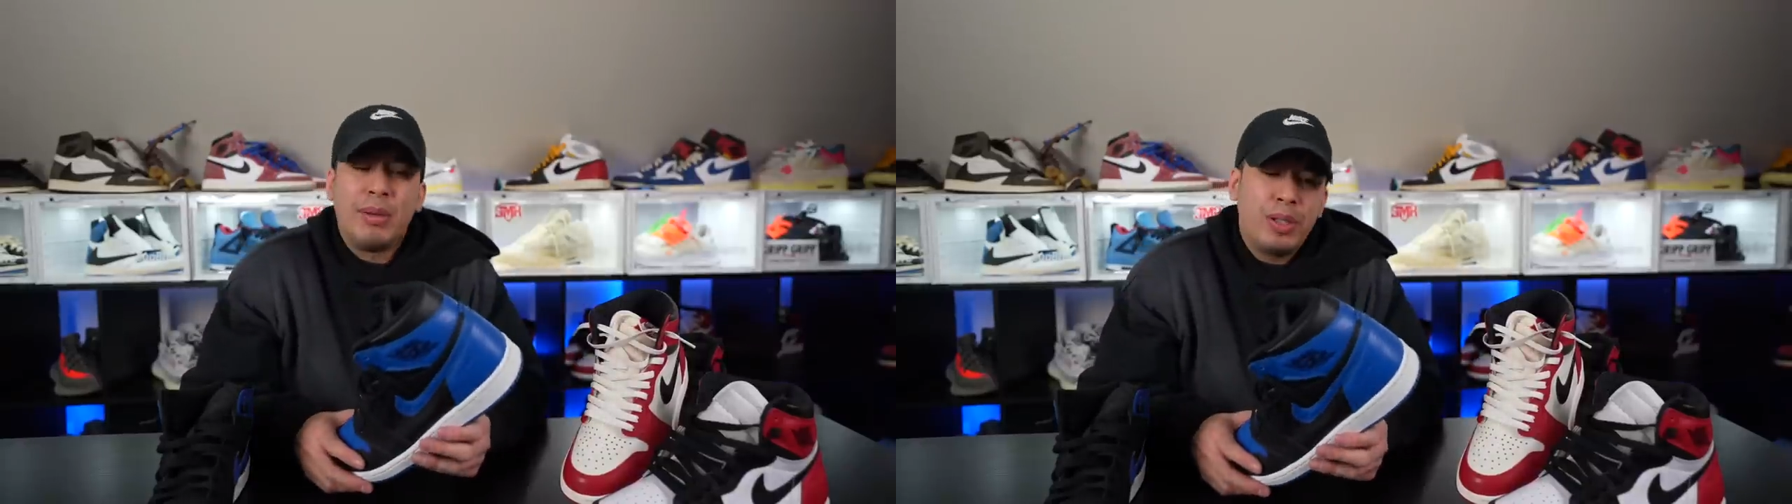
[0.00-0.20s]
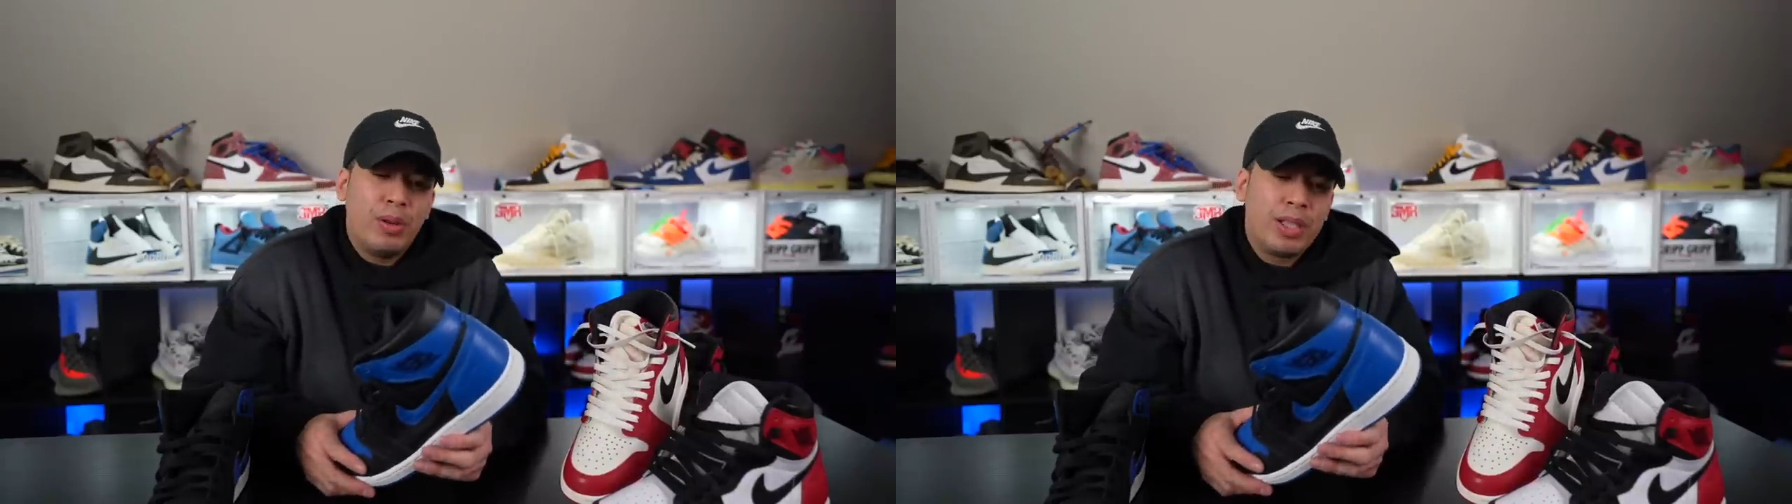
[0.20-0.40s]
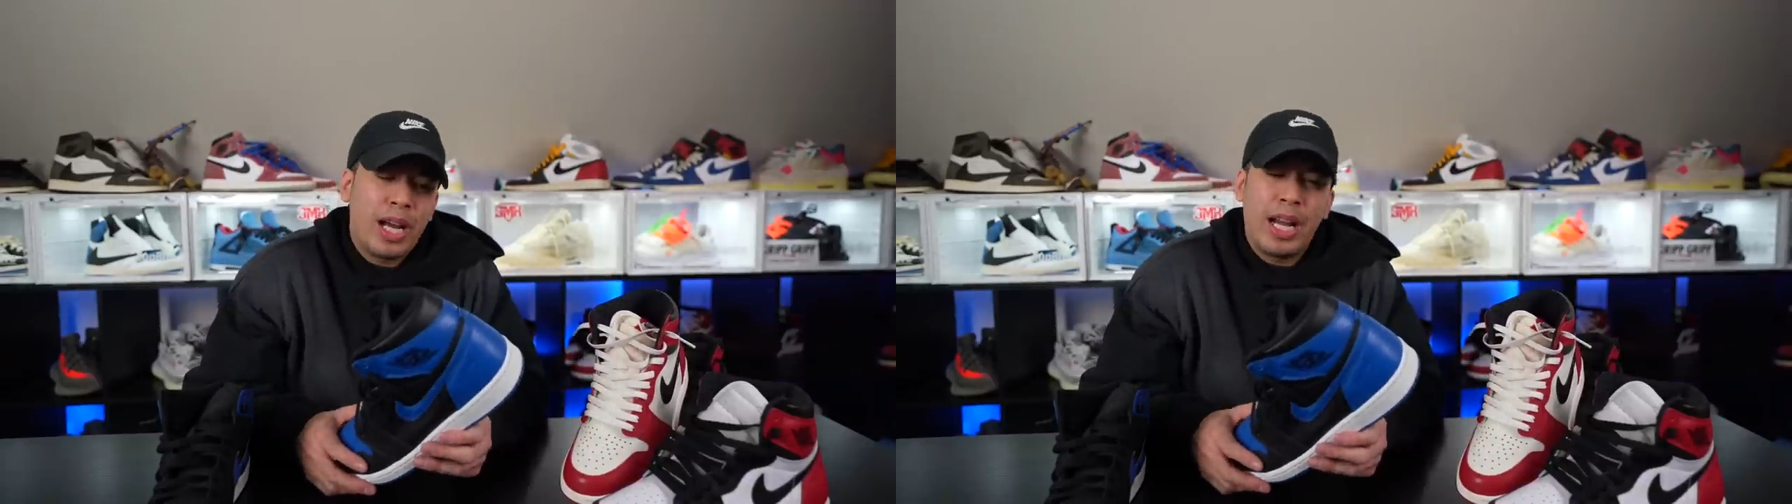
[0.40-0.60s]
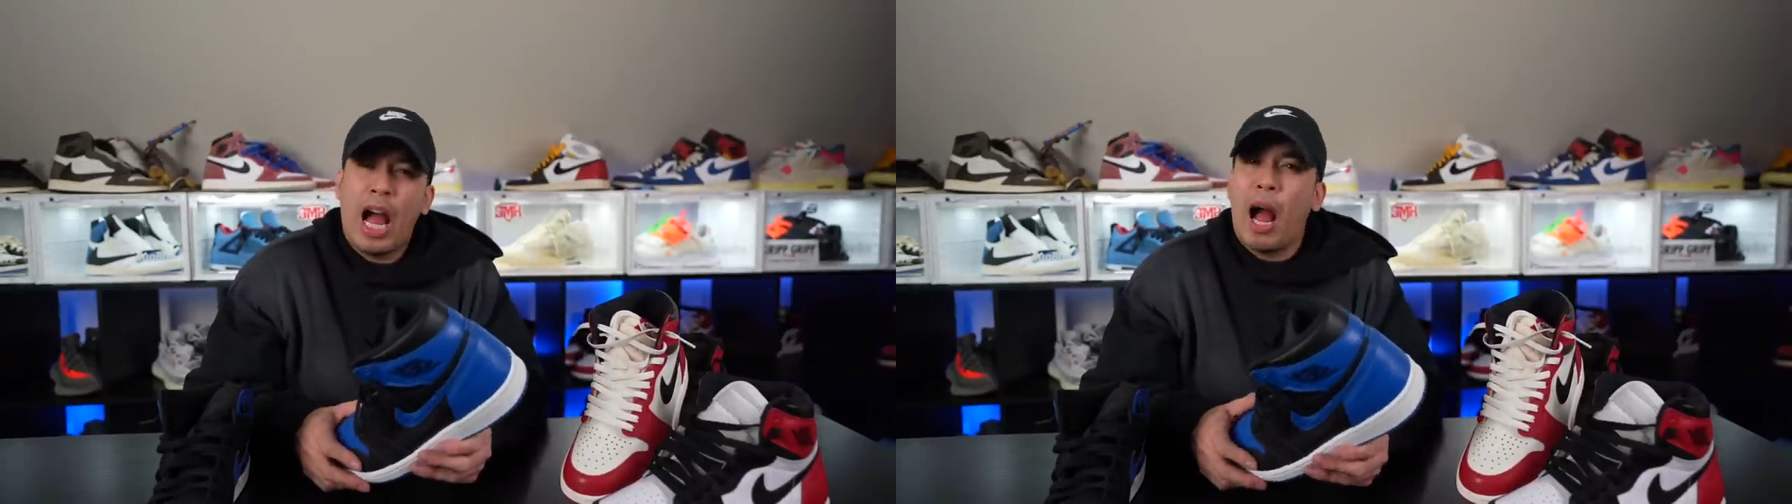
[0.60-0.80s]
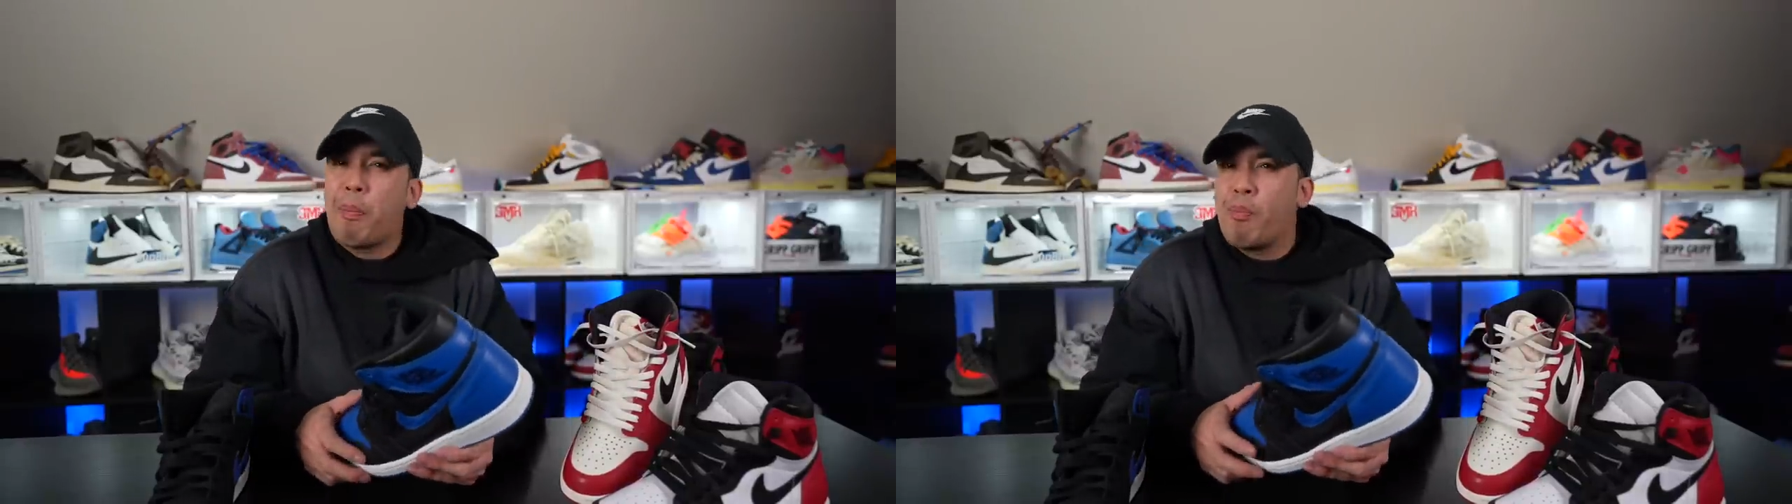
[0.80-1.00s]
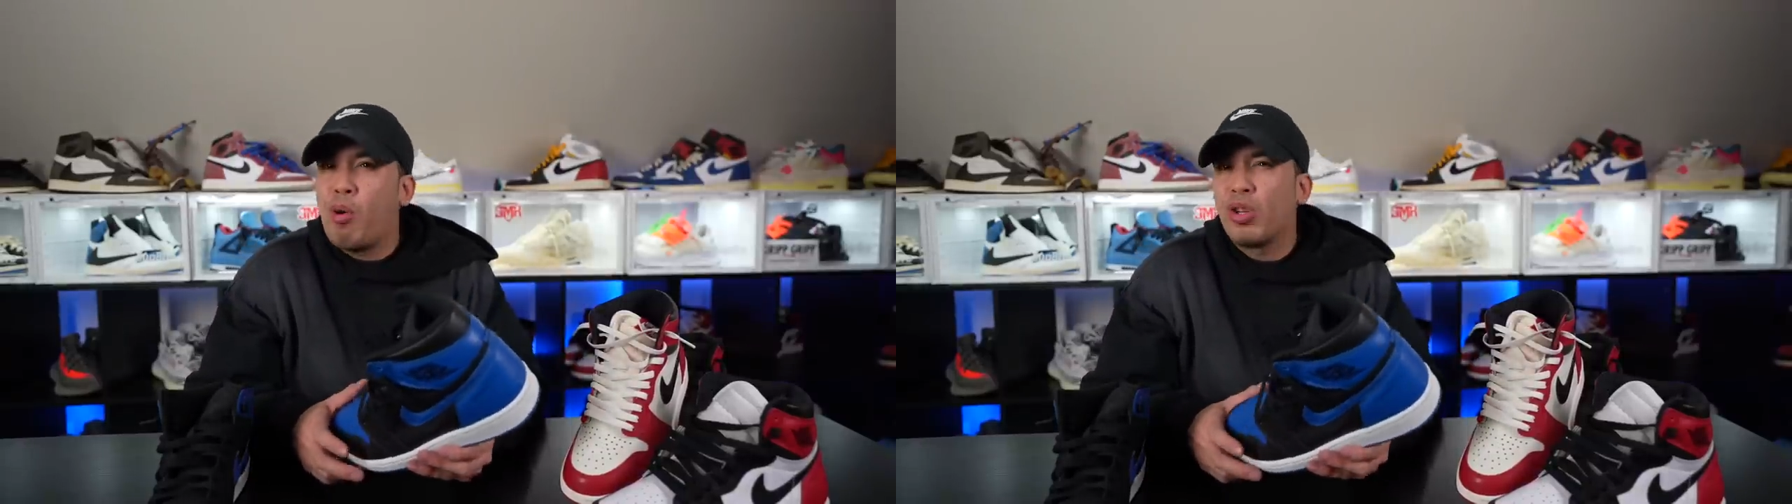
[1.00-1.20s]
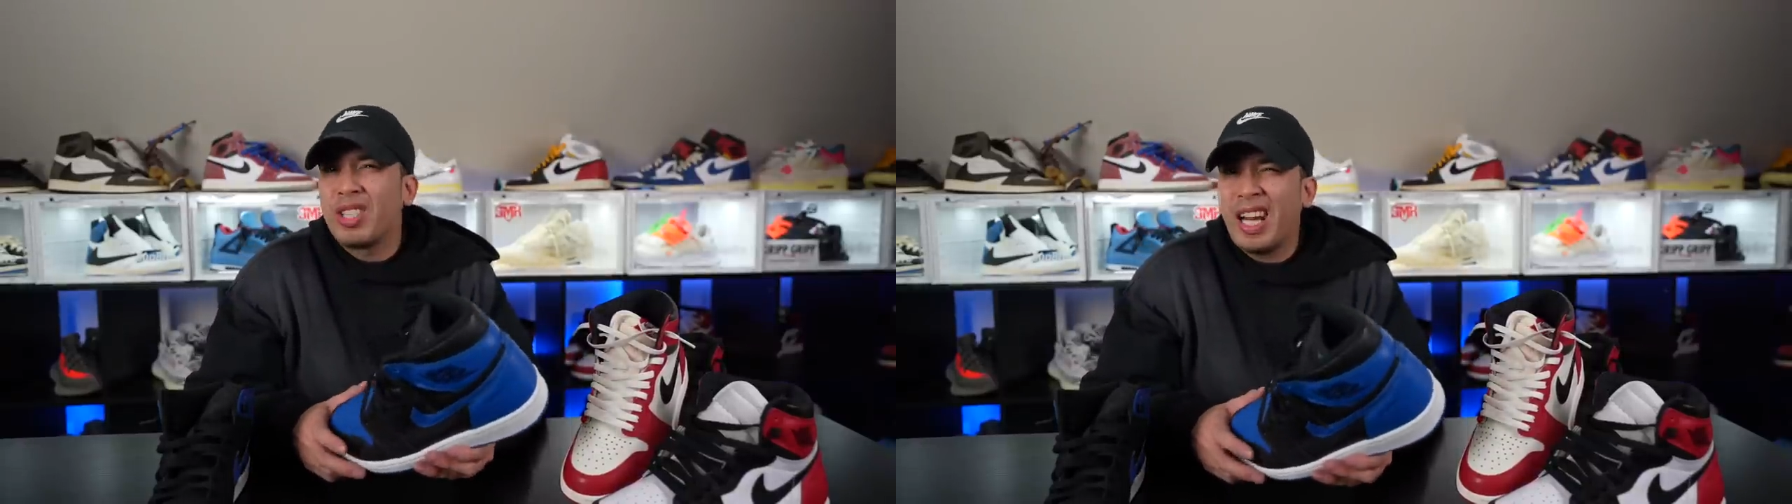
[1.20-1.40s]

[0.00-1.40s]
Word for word: I'm still excited. I most